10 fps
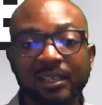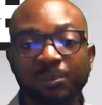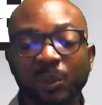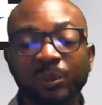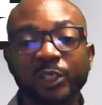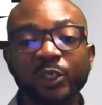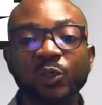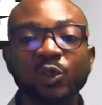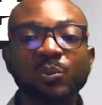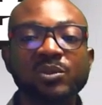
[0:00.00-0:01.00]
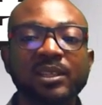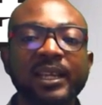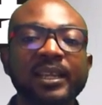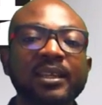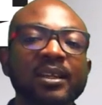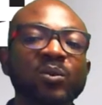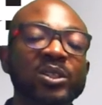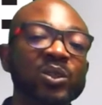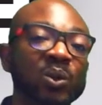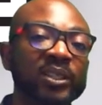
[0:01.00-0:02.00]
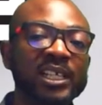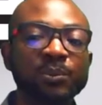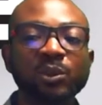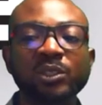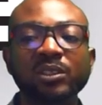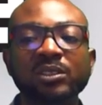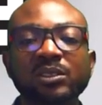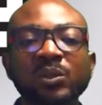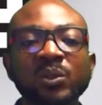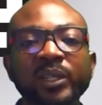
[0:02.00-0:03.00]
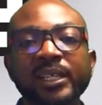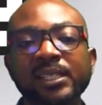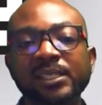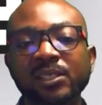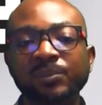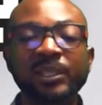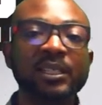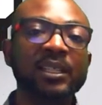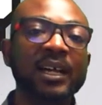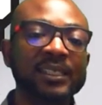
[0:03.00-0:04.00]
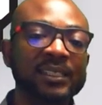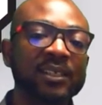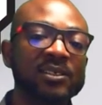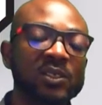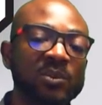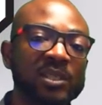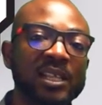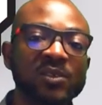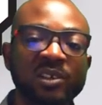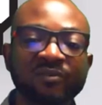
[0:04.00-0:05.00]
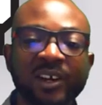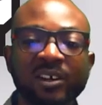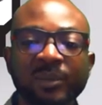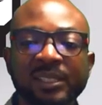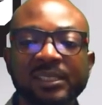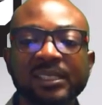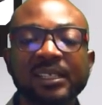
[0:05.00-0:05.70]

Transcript: population groups like with known exposures to a suspected hazardous substance or environment